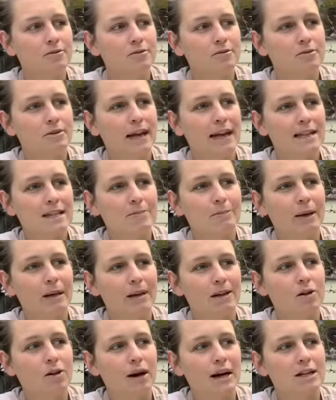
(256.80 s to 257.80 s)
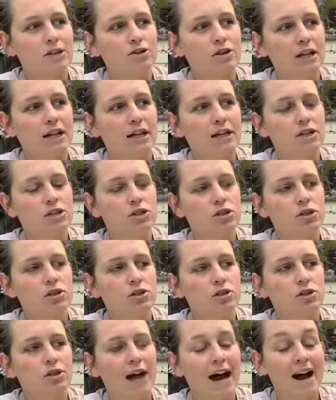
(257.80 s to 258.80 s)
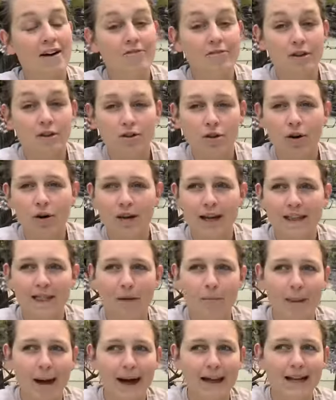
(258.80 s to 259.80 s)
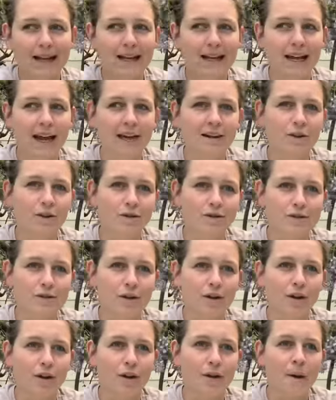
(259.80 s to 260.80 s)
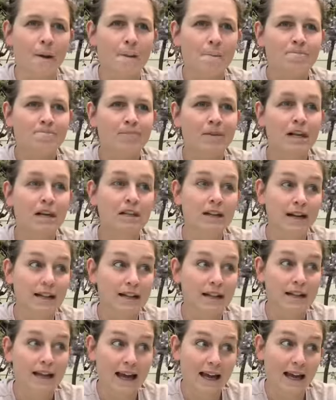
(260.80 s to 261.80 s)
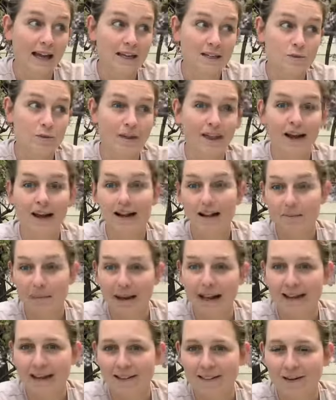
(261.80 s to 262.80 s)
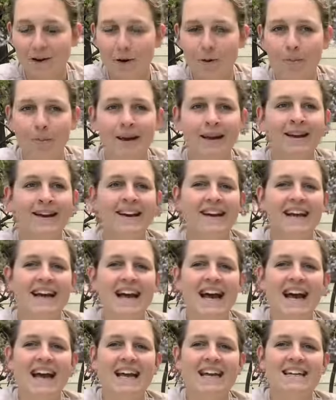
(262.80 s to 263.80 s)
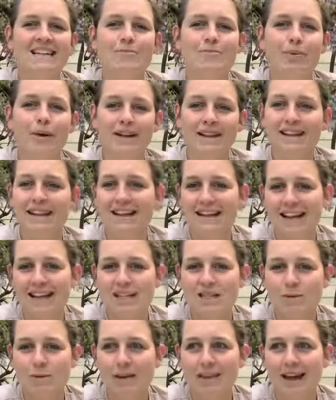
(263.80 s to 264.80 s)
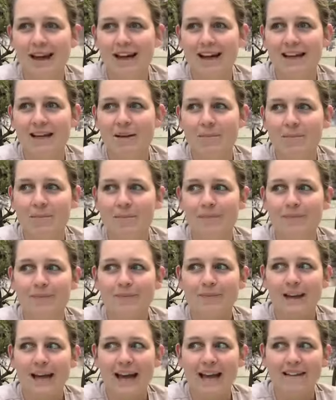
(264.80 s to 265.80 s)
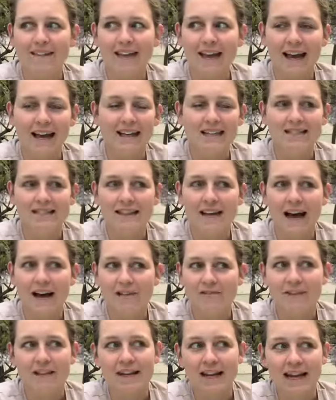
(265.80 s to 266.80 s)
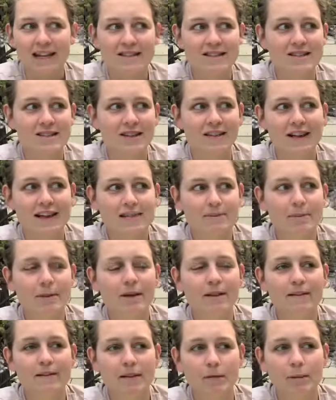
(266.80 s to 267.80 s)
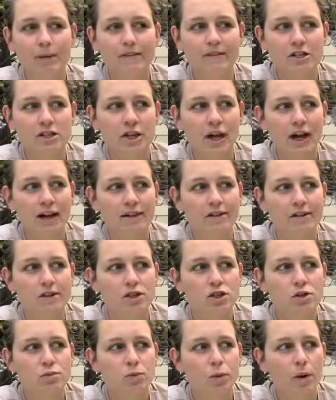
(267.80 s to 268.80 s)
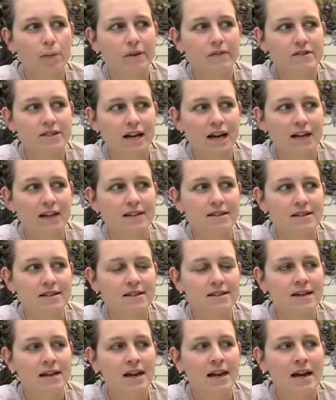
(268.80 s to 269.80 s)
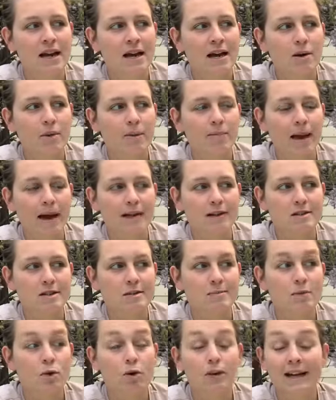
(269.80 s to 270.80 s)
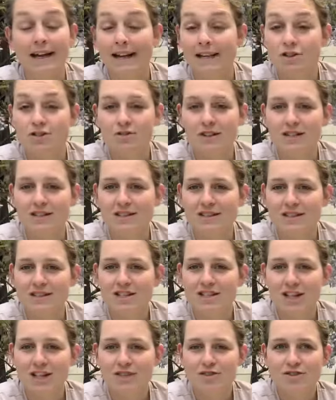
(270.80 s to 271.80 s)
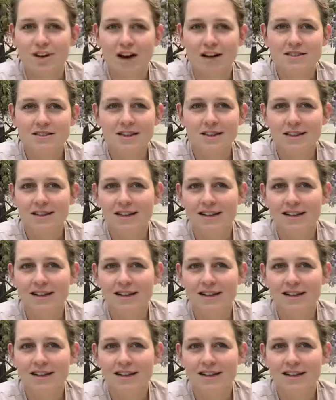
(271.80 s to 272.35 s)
it's been quite tricky to have the dog in the paddock and also collect the eggs without him eating them, and breed the geese without him getting the eggs out of the nest. So that's been a little bit of a challenge. What we've done is we made a smaller entry to the chicken tractor,